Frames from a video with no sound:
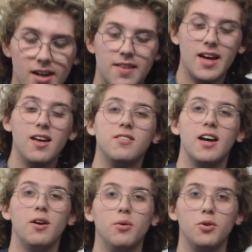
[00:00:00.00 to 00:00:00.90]
And that is
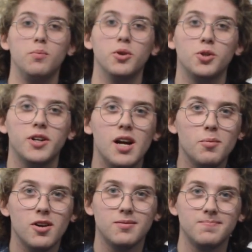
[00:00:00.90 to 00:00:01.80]
how you build your
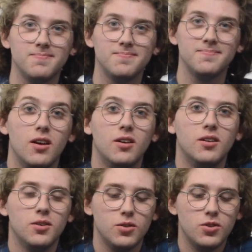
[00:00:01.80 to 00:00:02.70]
camera.
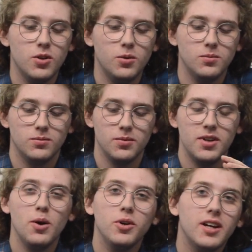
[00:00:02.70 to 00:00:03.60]
So
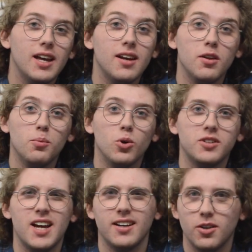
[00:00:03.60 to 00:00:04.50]
now we're going to get into the more
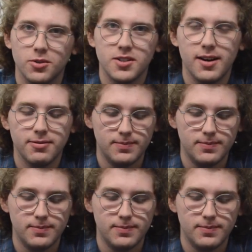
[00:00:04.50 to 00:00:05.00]
technical stuff.